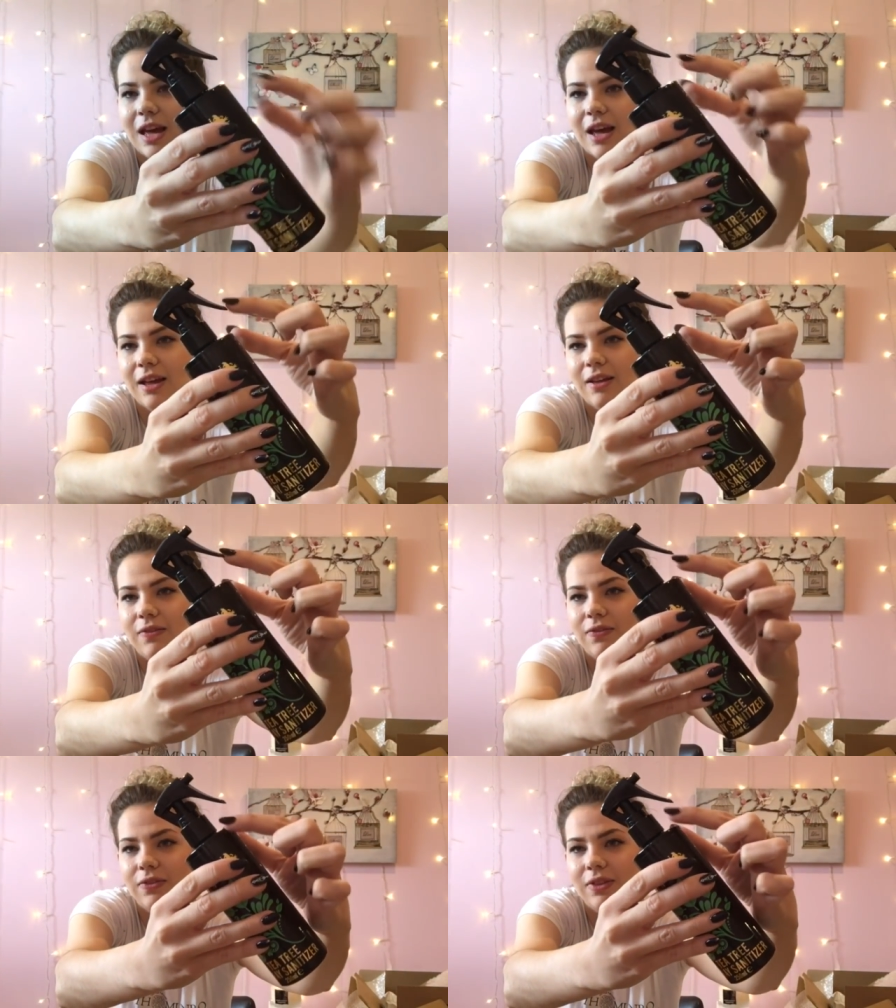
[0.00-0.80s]
that?
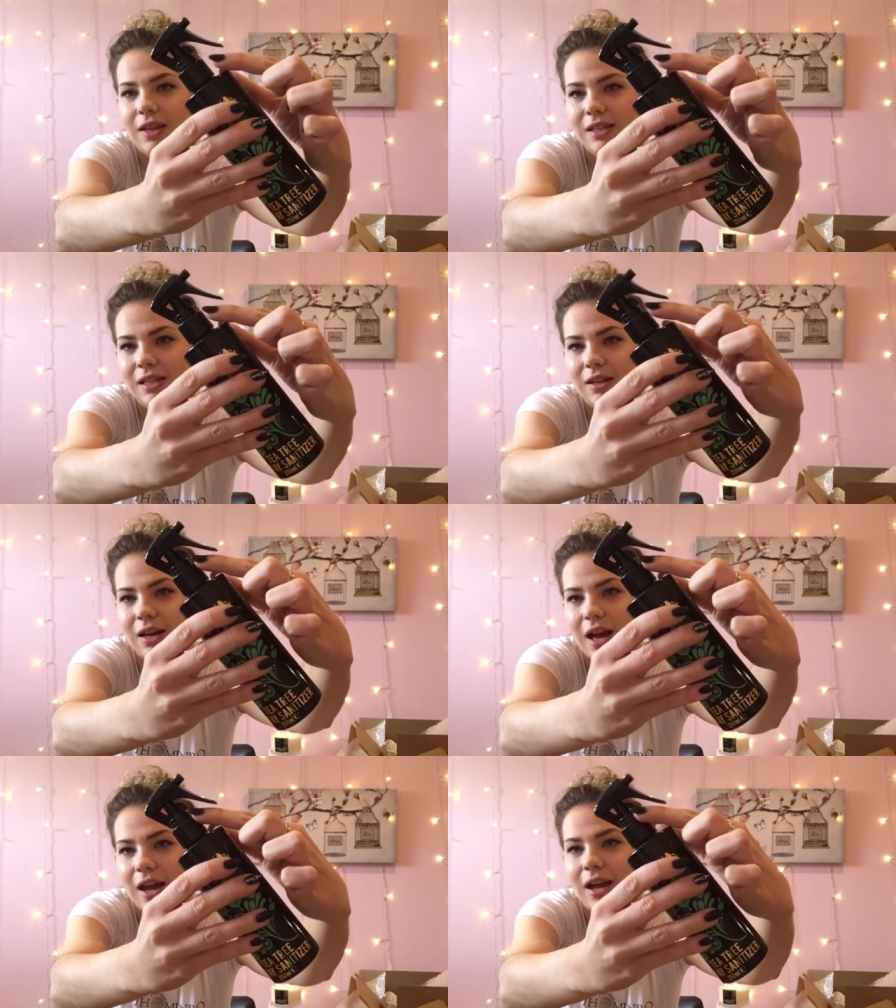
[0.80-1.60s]
This little
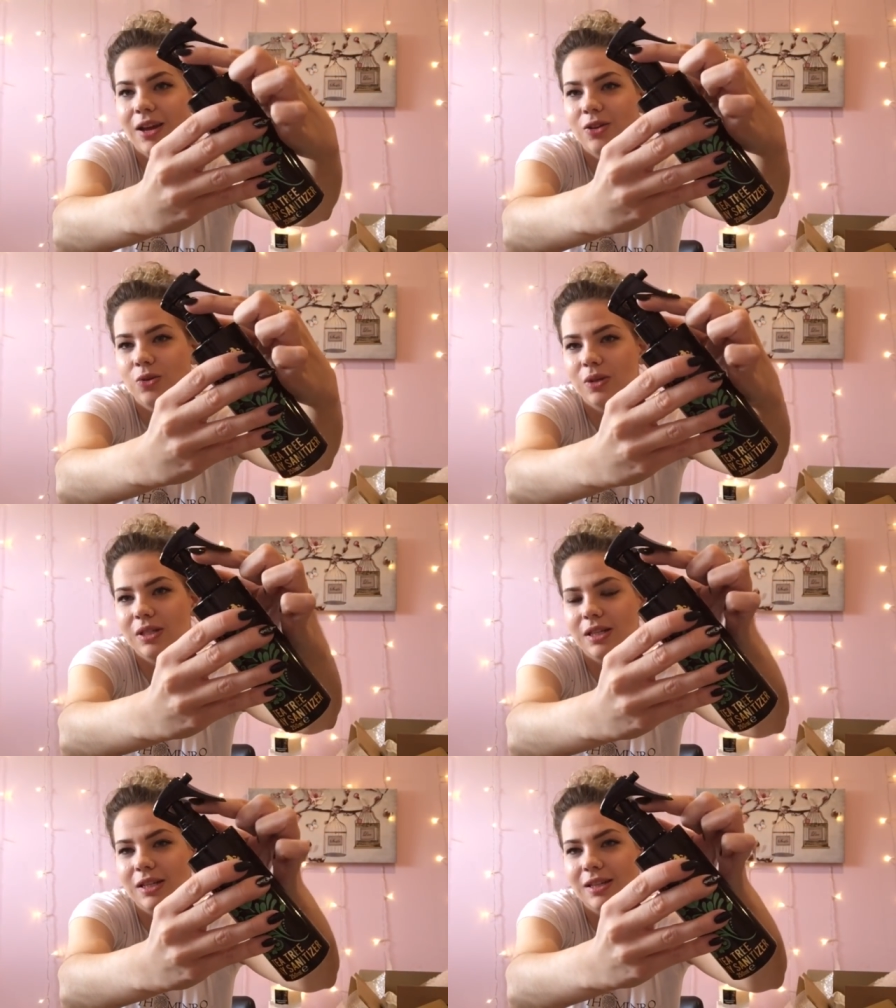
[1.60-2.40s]
guy,
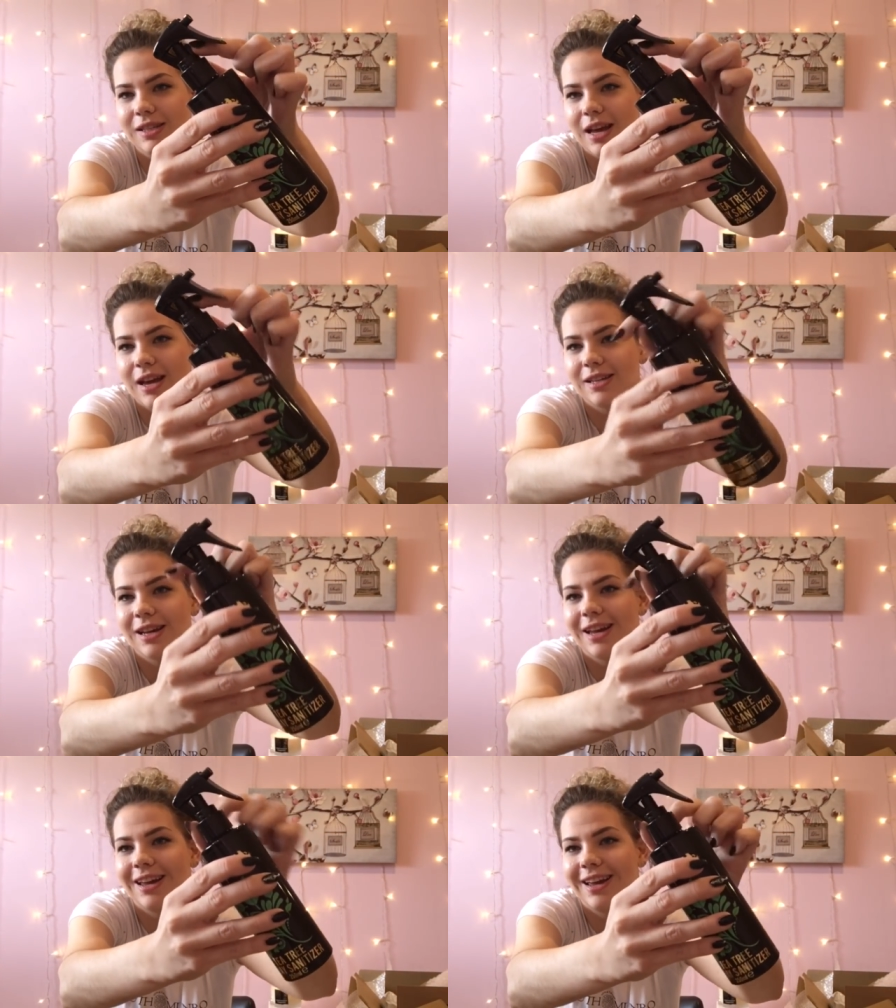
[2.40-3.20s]
twist it to the side.
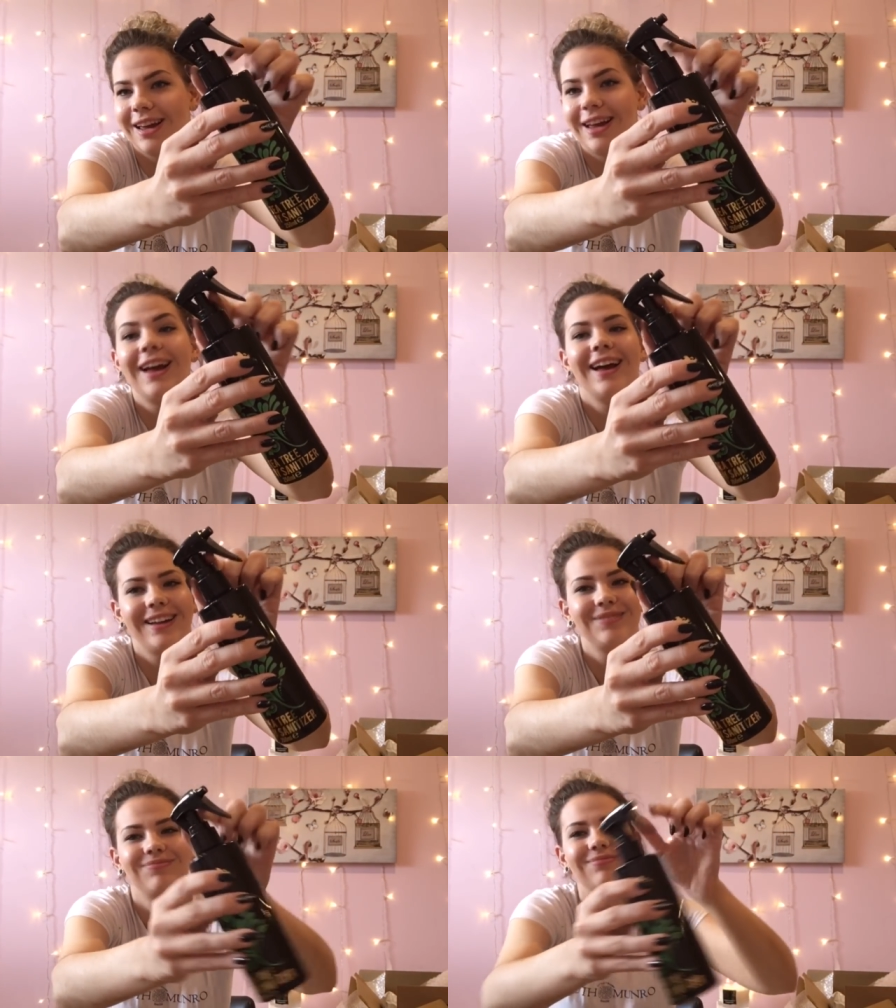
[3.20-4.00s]

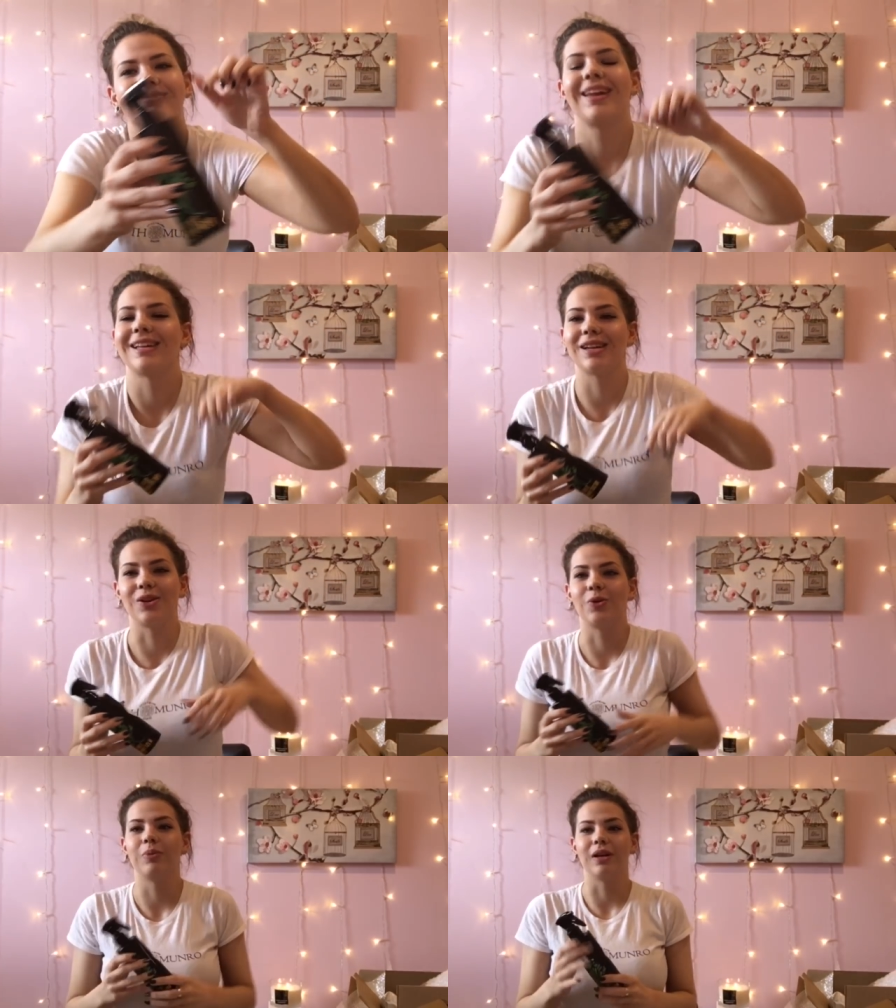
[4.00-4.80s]
That's how
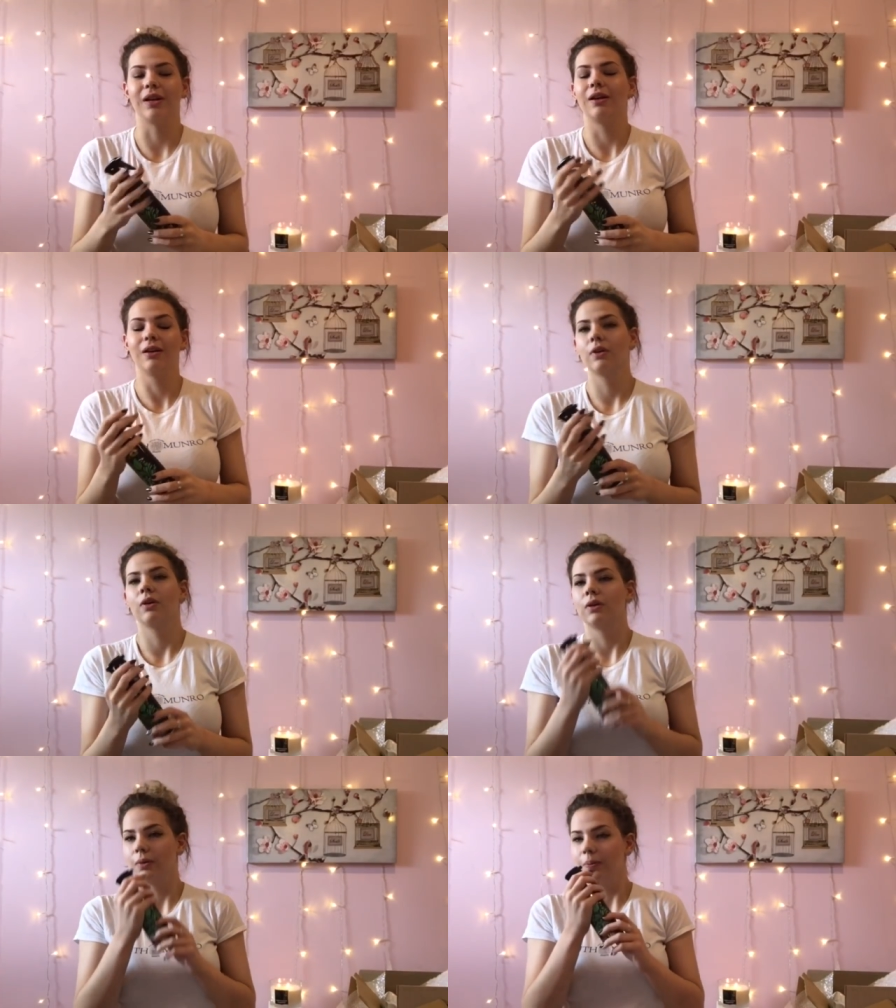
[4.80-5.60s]
you open it.
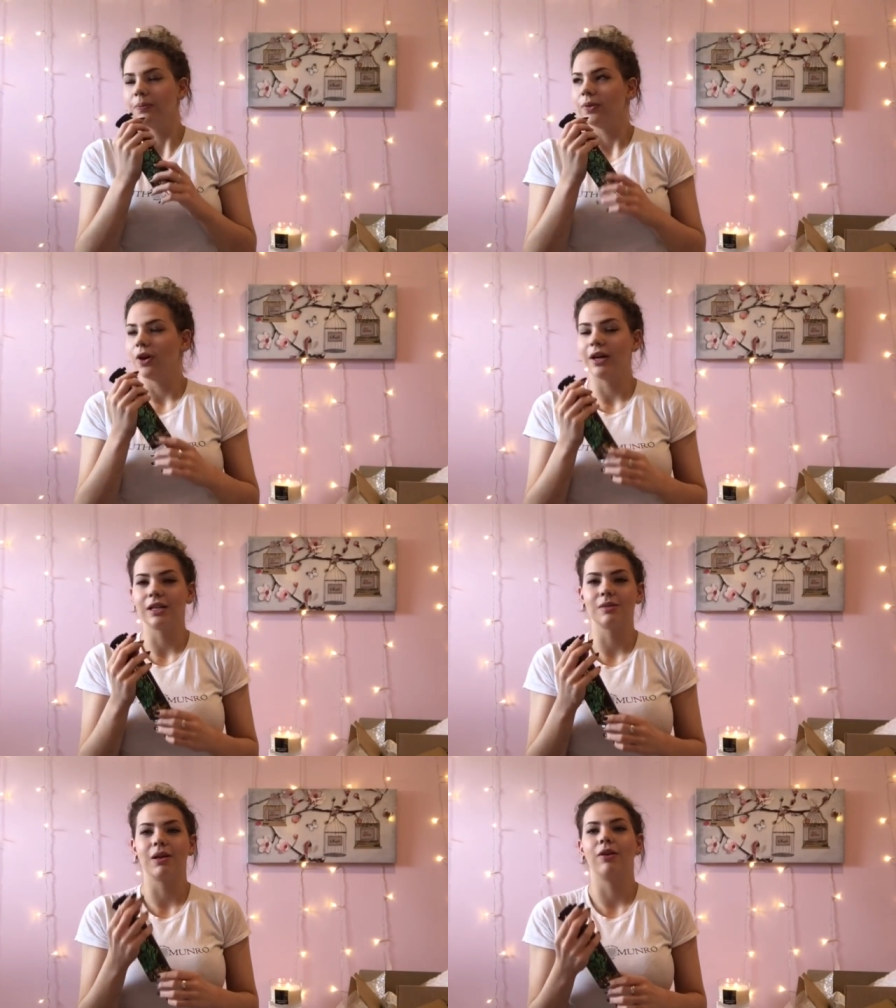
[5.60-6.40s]
Oh, I
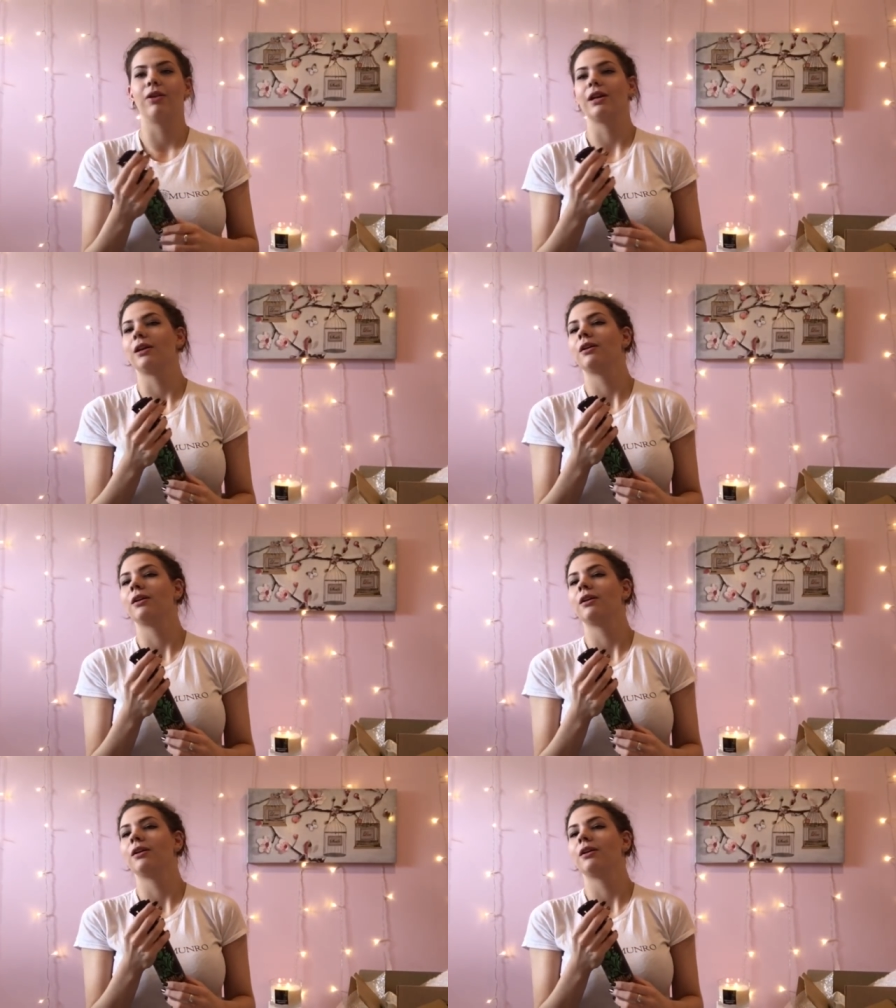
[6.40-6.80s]
can smell already.